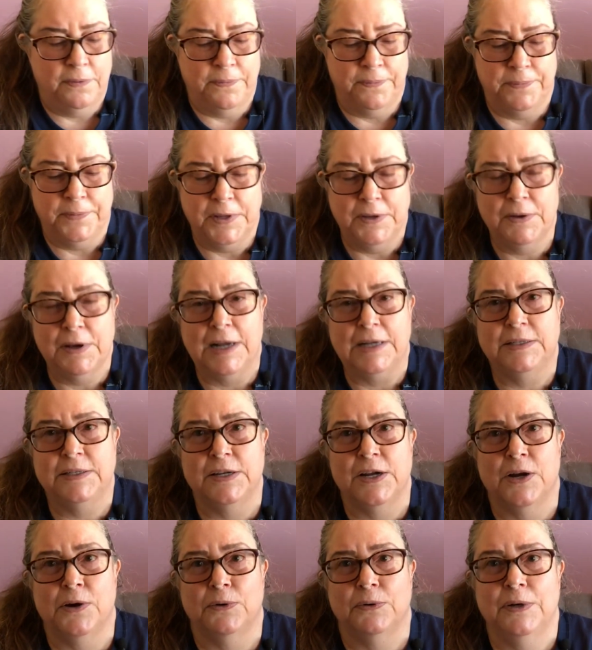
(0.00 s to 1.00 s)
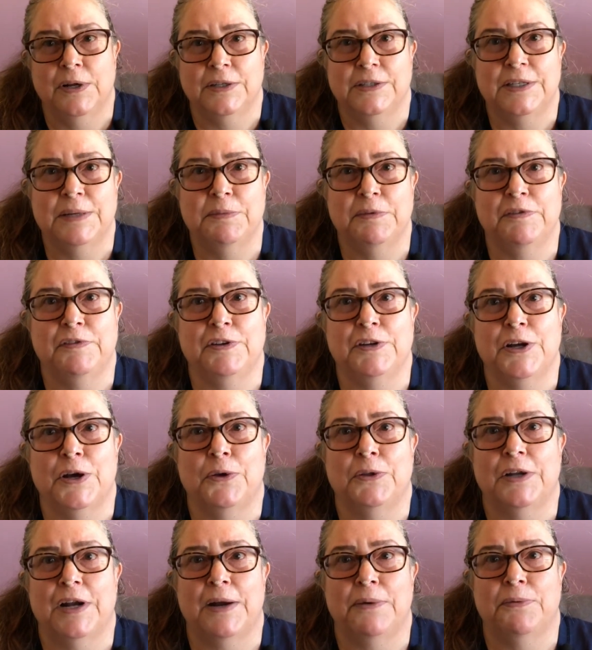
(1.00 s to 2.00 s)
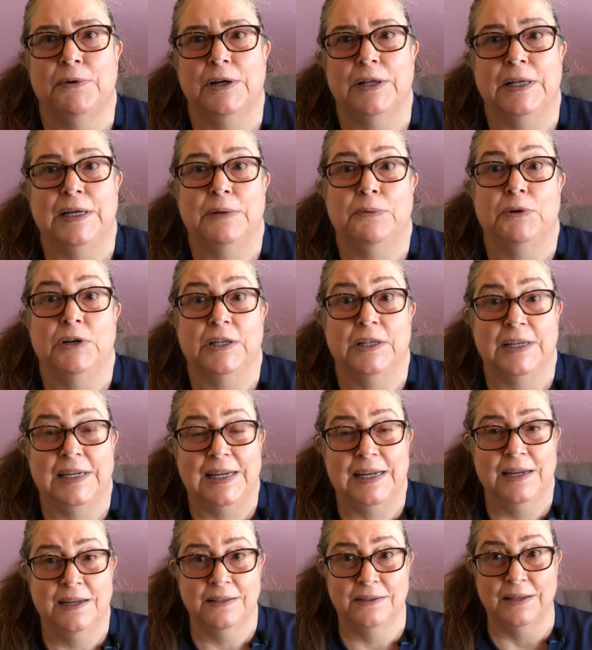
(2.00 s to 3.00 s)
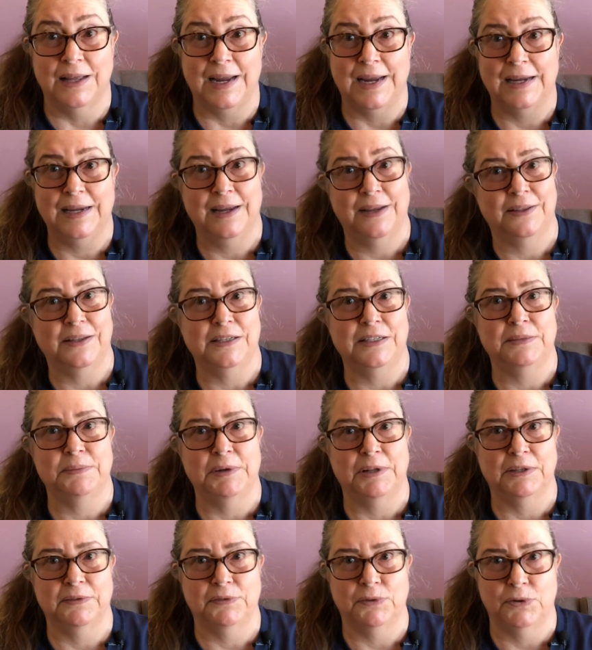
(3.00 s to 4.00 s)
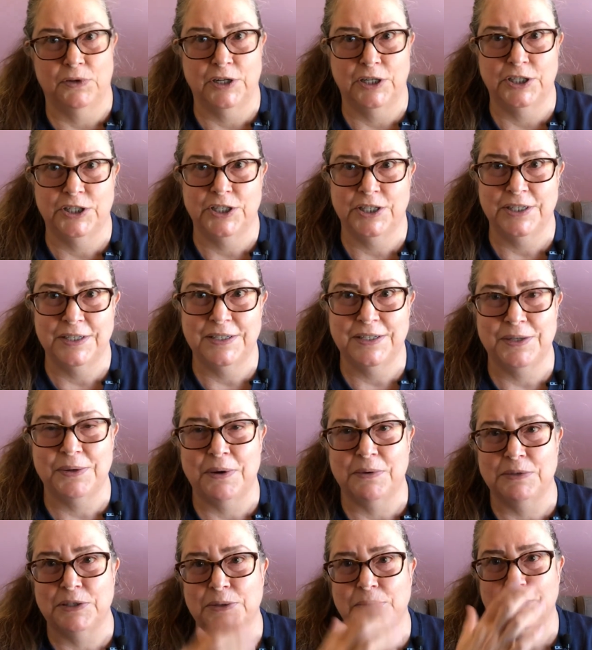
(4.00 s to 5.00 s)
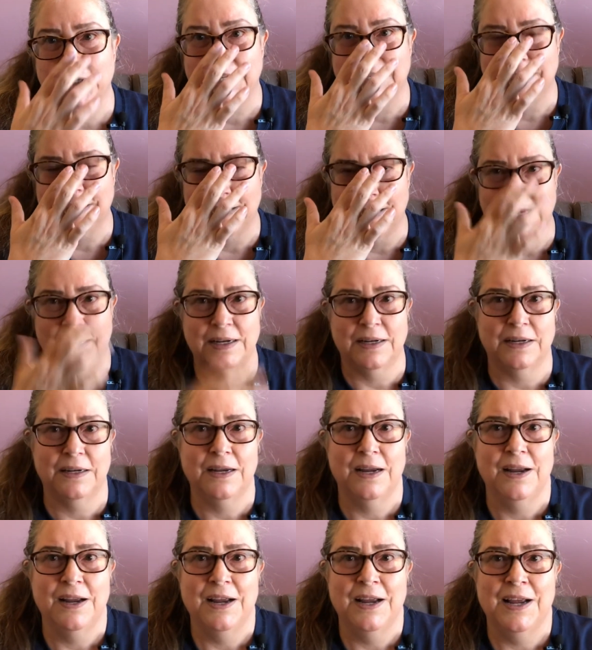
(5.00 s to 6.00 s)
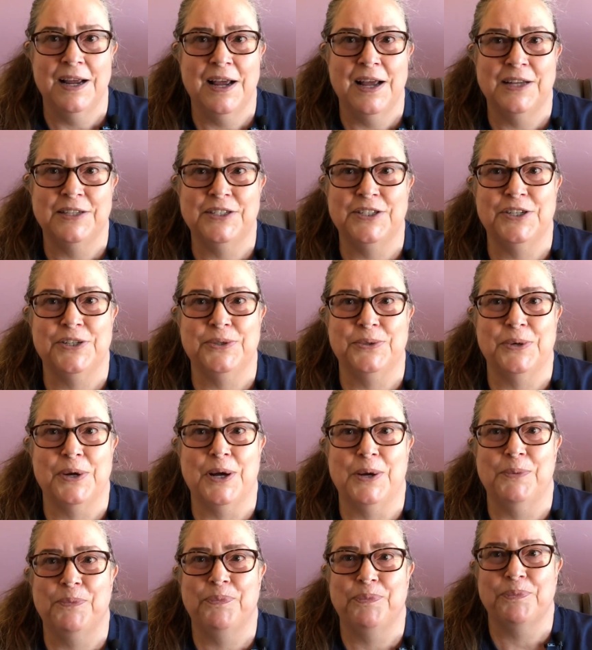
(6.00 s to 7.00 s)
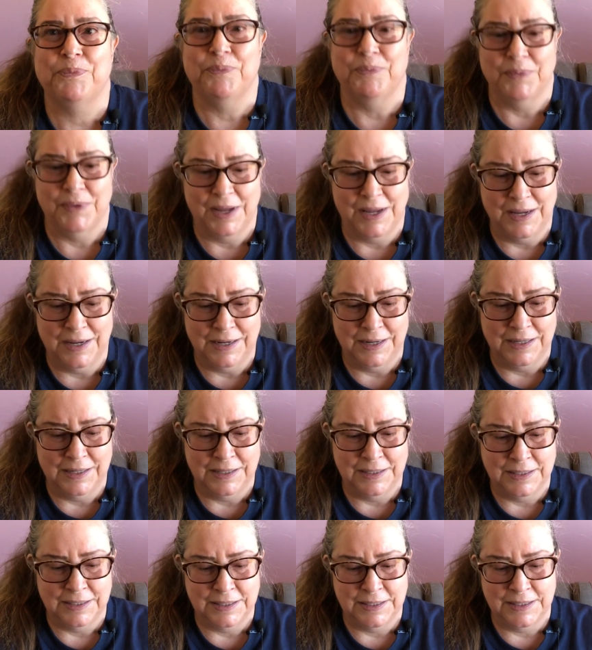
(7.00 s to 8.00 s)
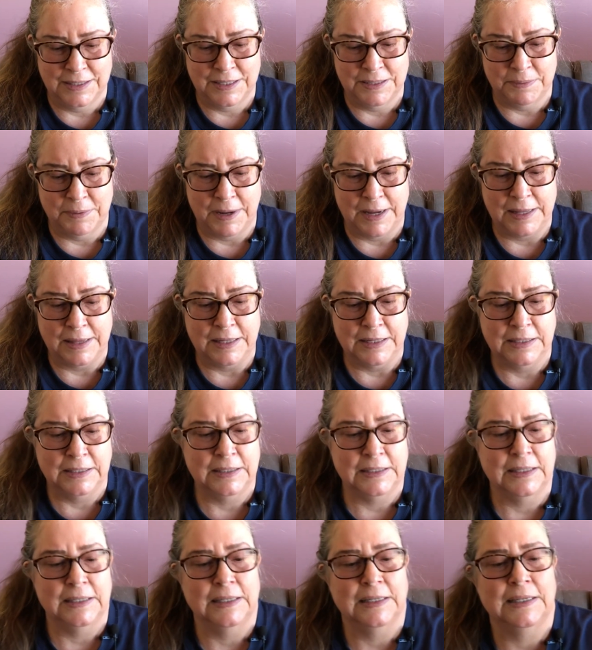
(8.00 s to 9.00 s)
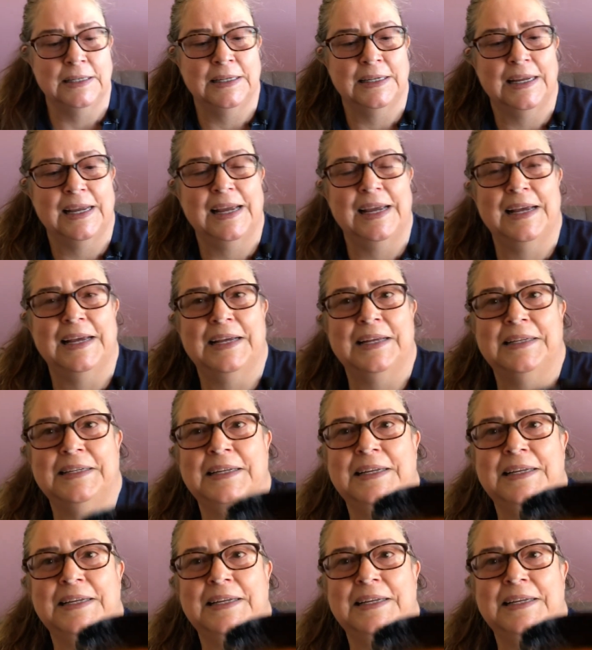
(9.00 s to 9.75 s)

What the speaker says: you guys know, some of you know that I really, really like the smell of oranges, so I was really excited to buy this. And